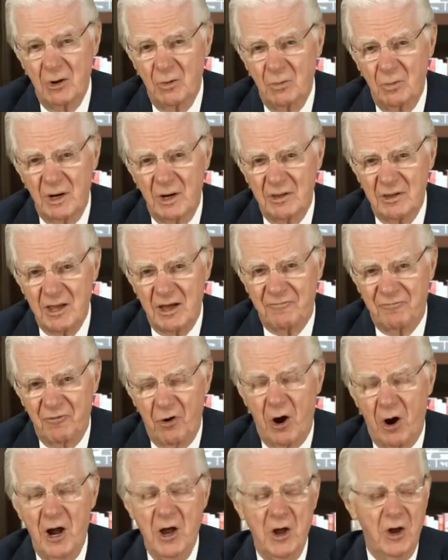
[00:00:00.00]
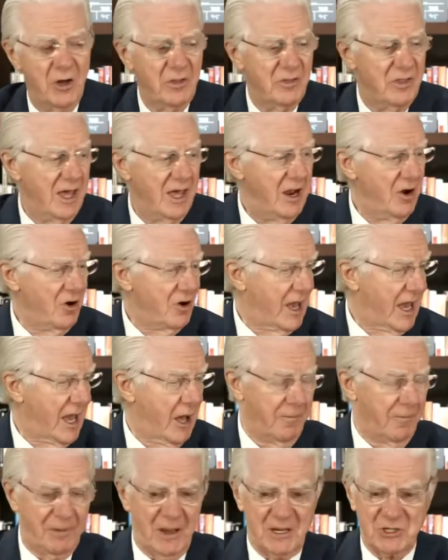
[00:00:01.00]
What are they for? They're to
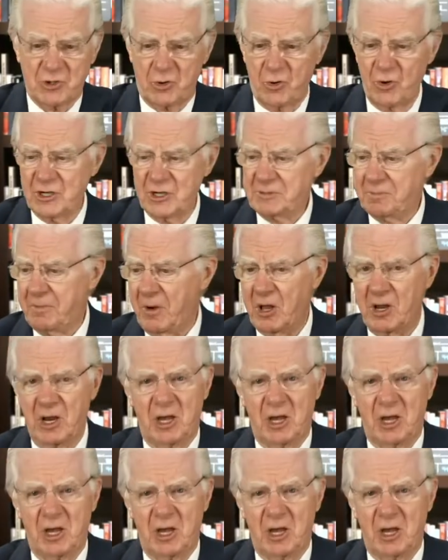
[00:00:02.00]
help us correspond